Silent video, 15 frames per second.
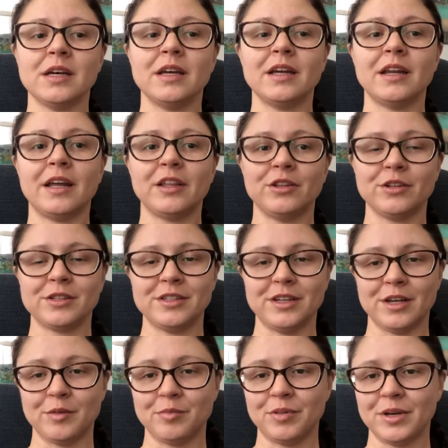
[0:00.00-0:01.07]
And I looked it
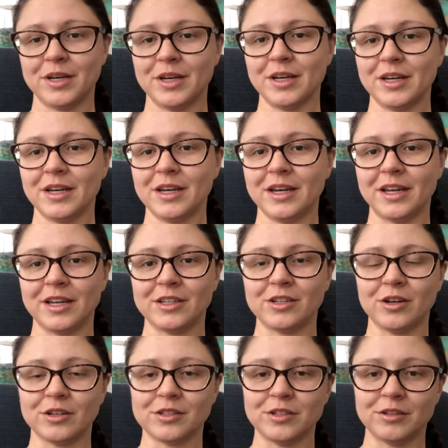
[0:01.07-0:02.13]
up, and I
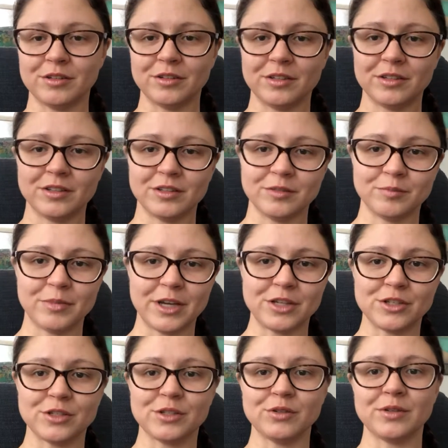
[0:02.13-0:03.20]
talked to
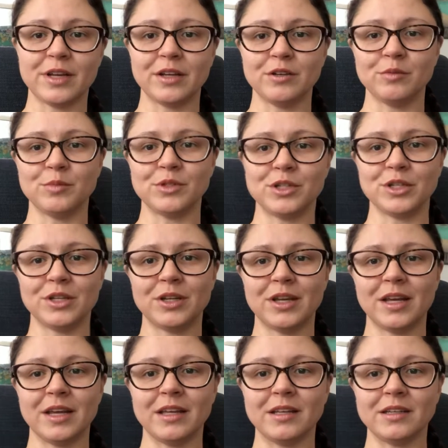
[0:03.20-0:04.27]
patients who take neupogen,
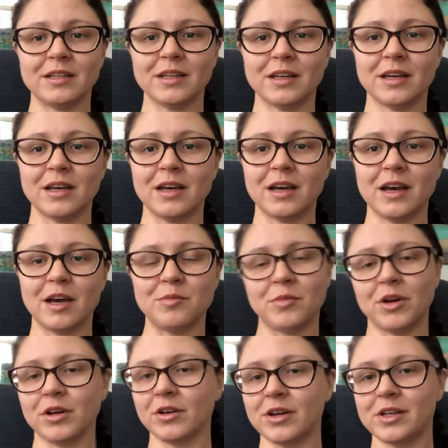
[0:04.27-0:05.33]
and I'm
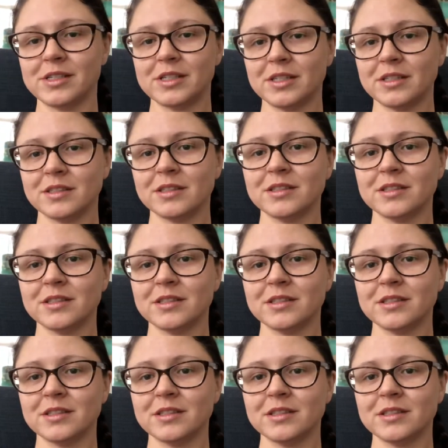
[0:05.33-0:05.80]
not crazy.